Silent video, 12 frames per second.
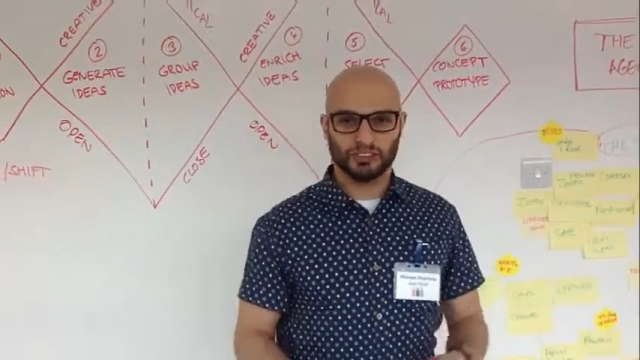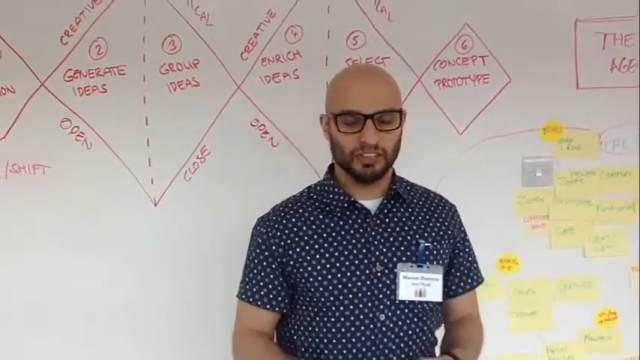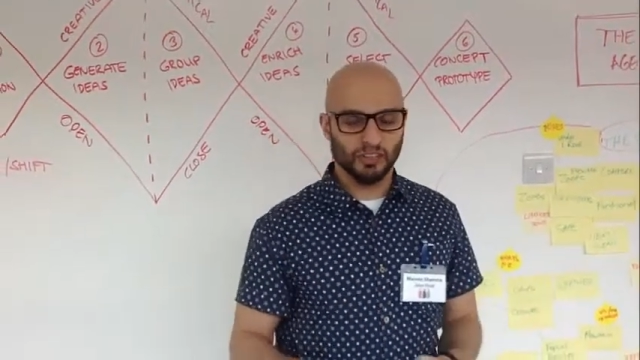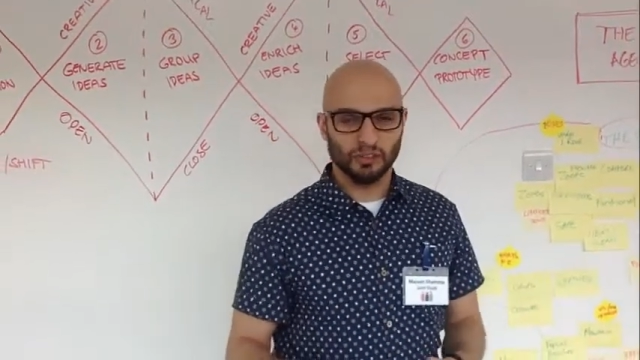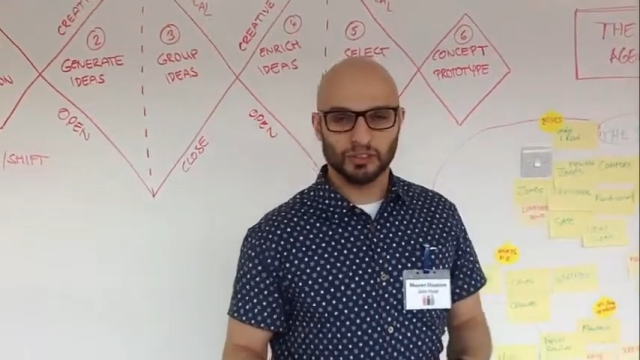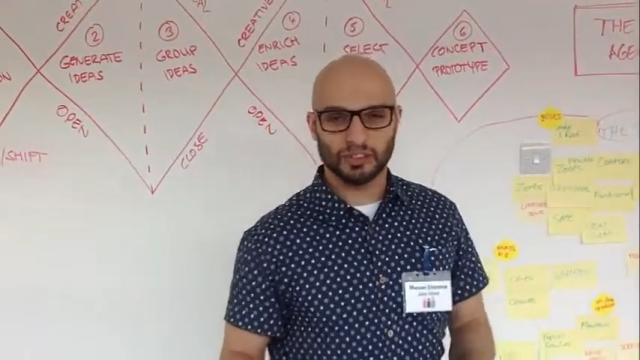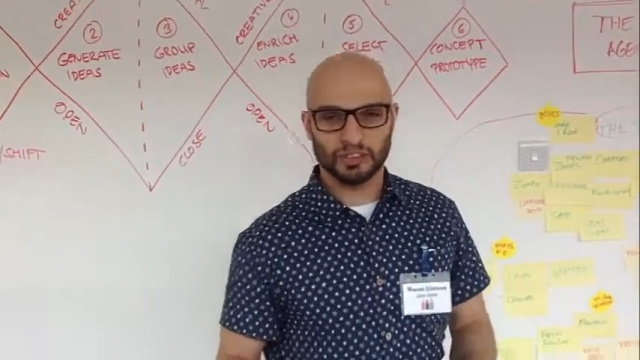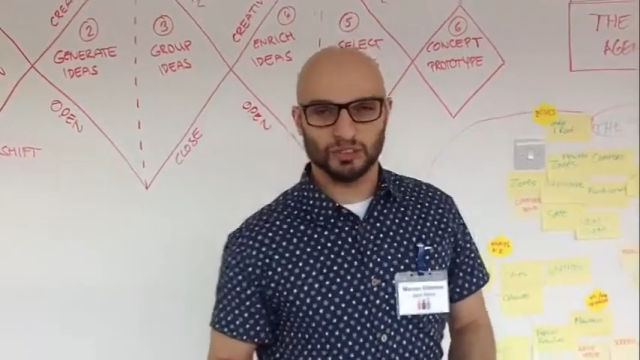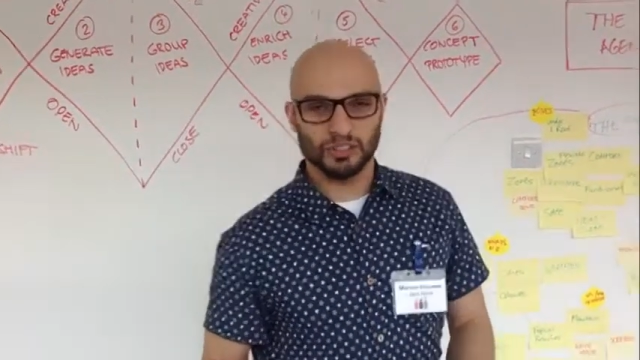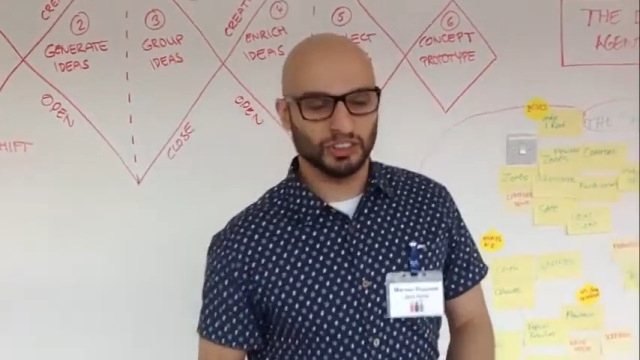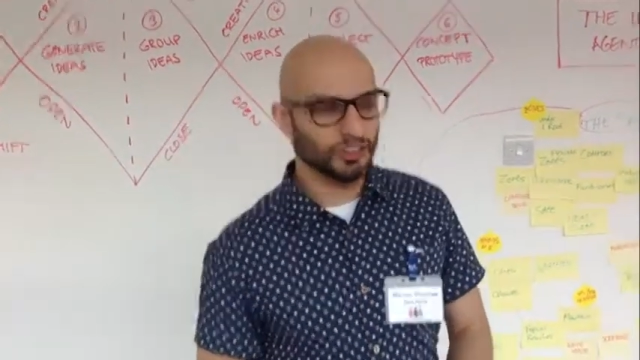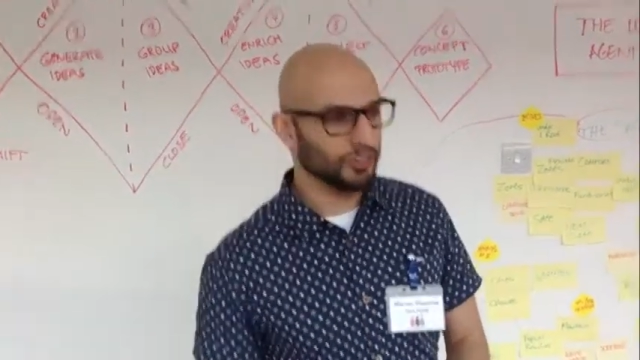long
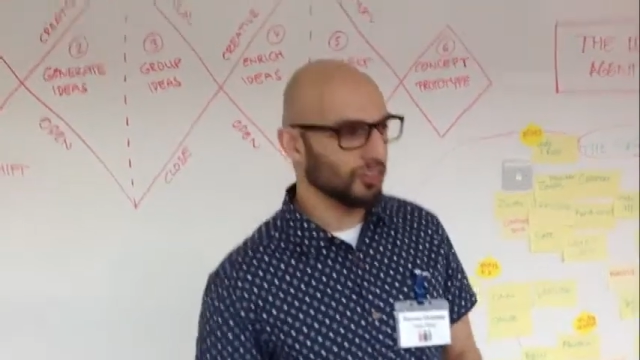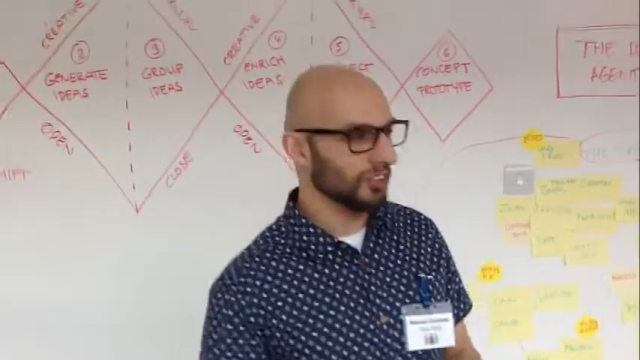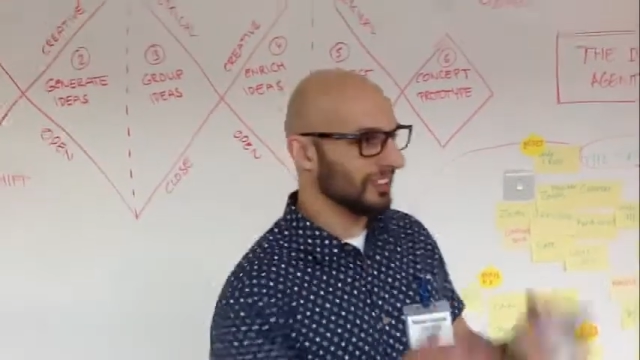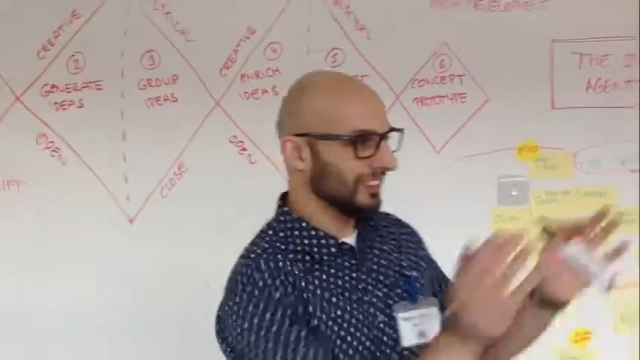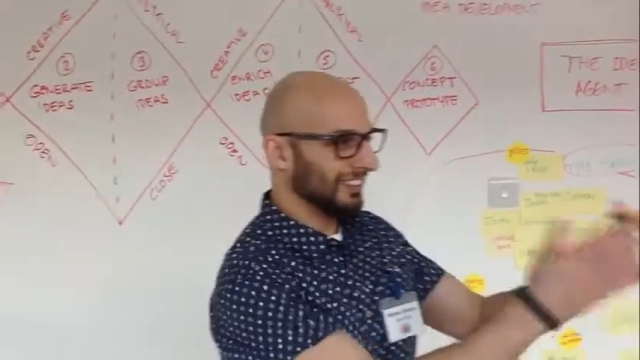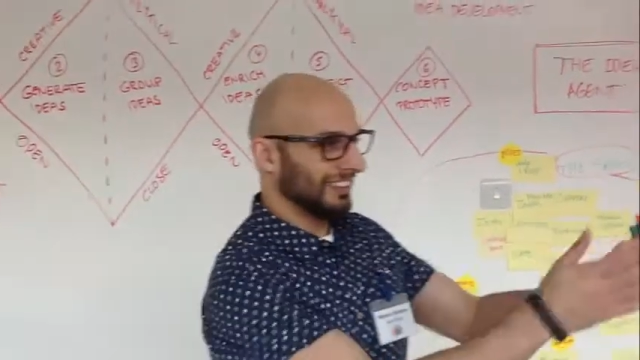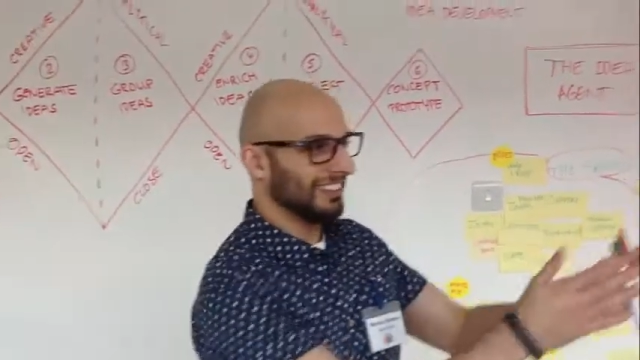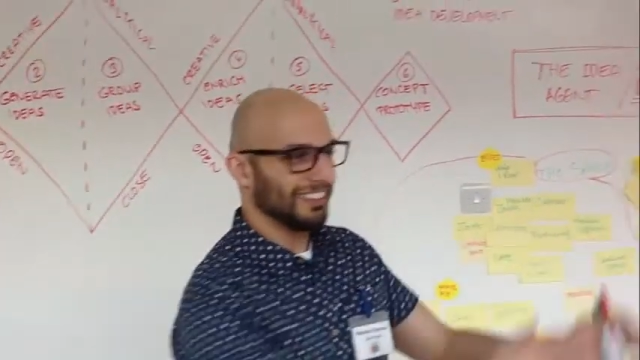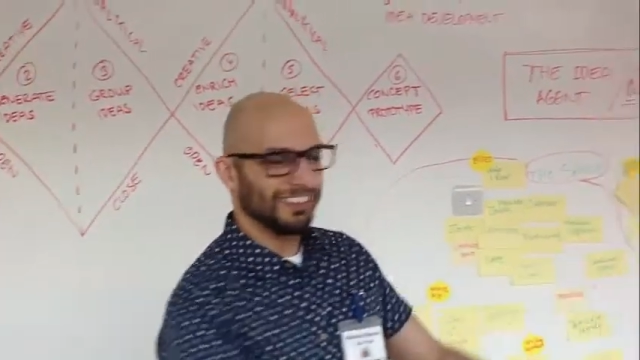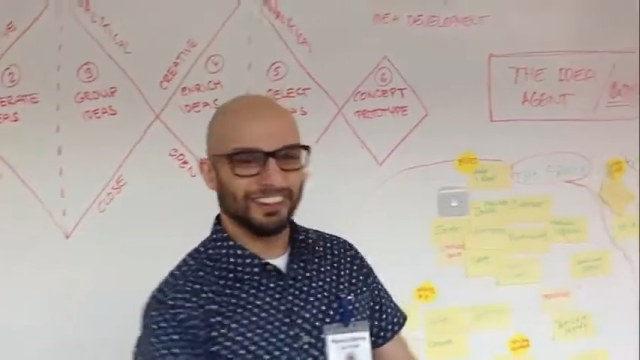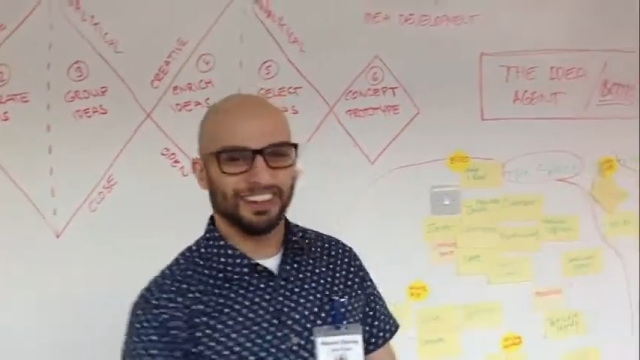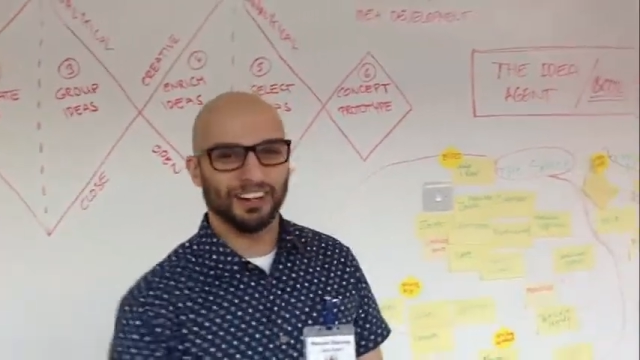story short,
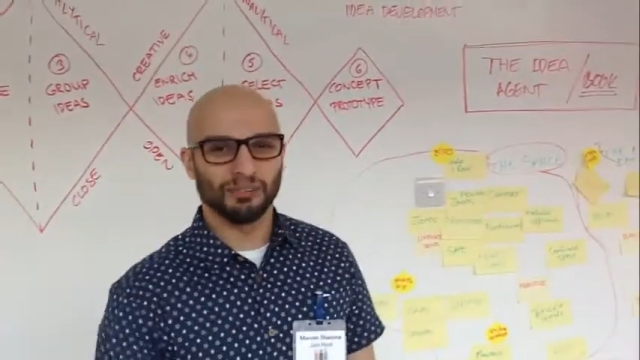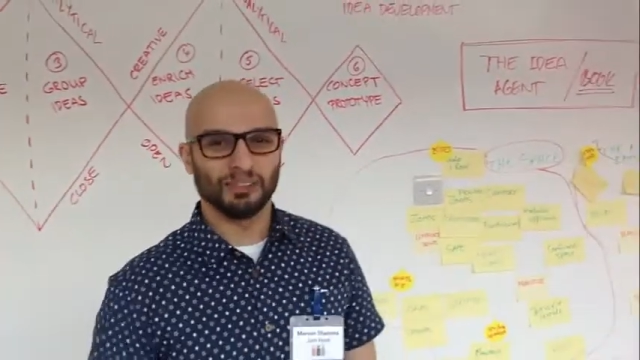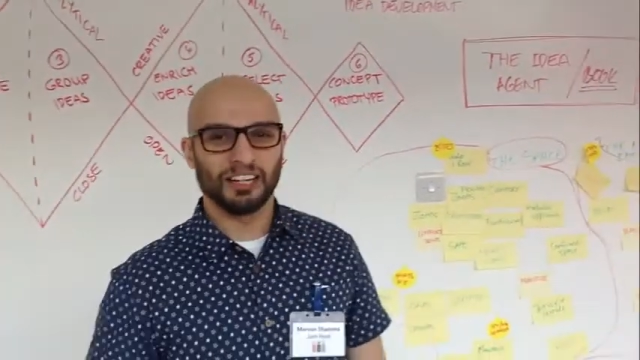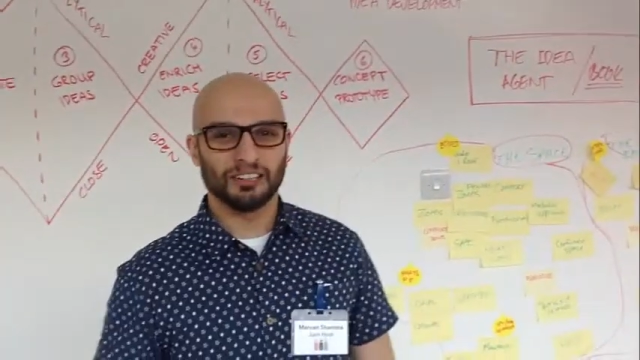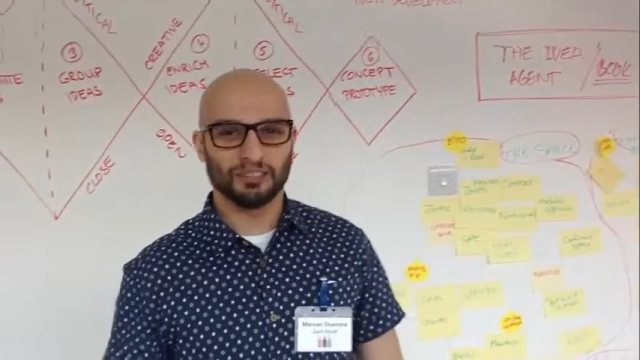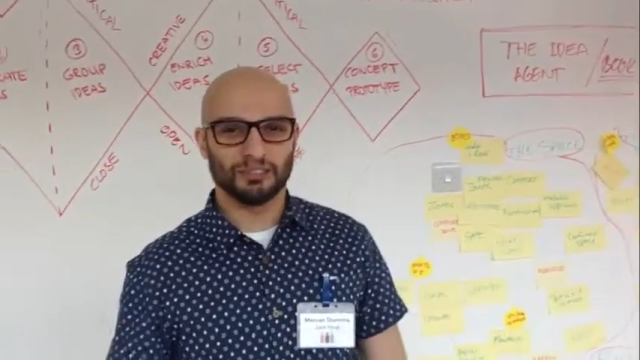I will hand